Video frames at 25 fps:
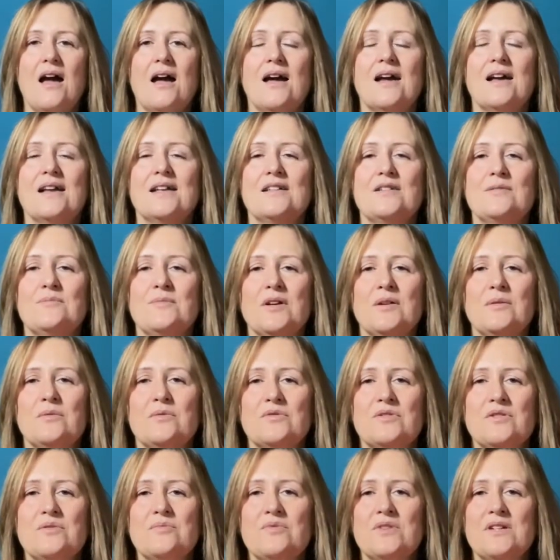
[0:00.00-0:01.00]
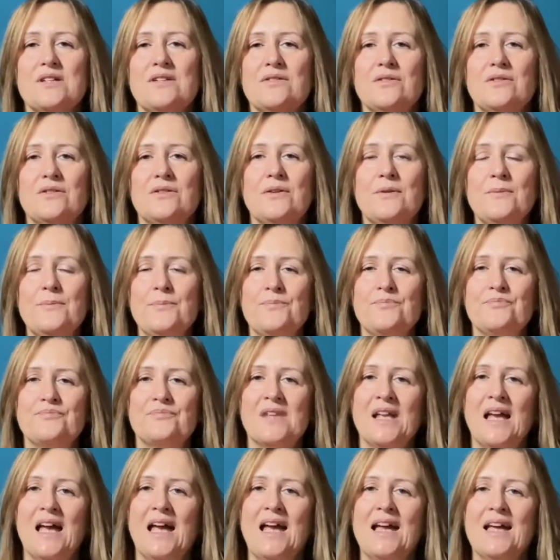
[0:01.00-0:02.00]
You might want to bring your
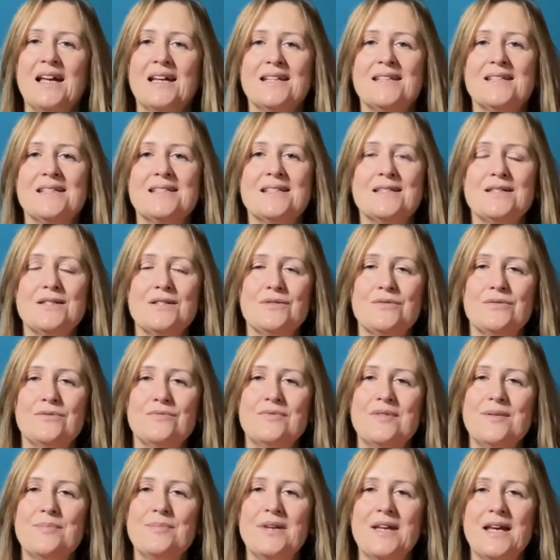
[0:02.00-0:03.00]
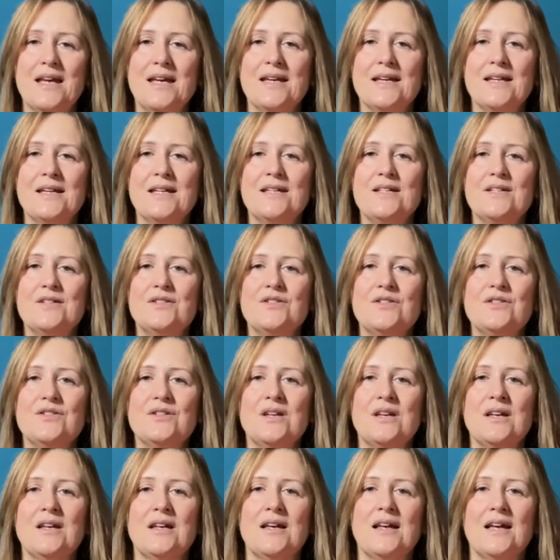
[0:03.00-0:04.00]
hands to your rib cage.
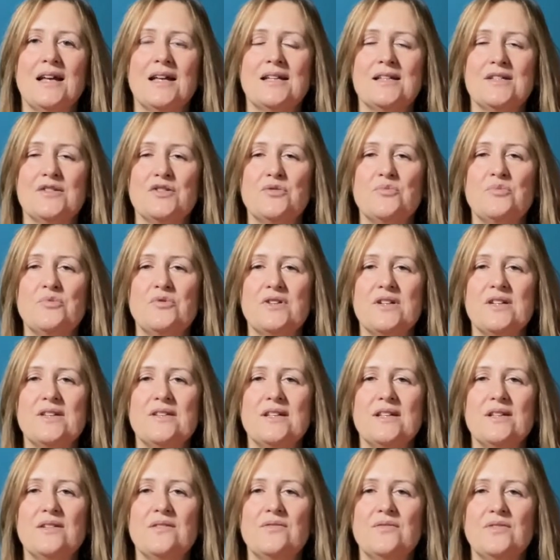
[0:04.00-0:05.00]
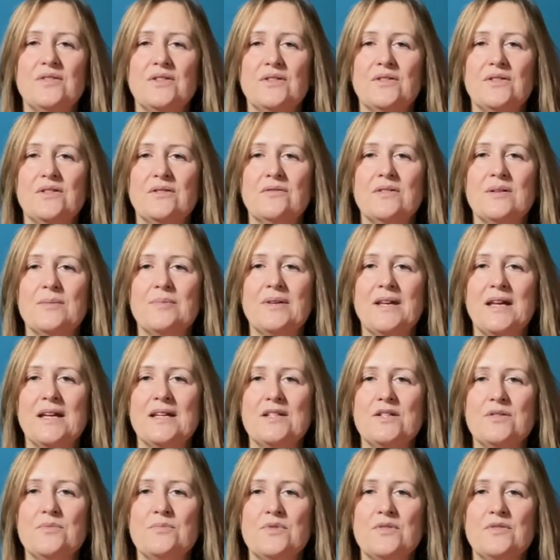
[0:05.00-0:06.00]
As you breathe in, feel the rib
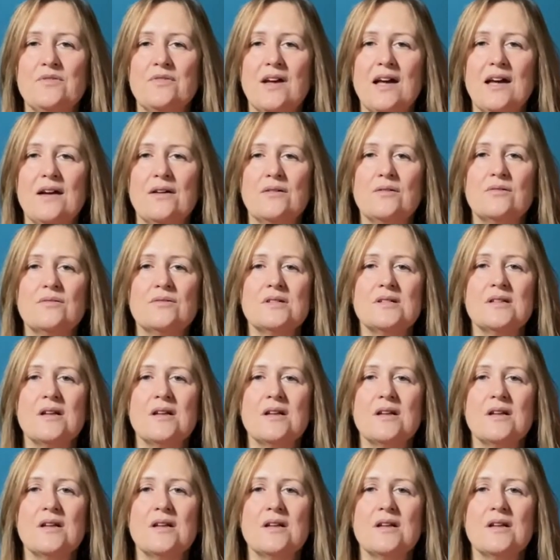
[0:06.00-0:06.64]
cage move out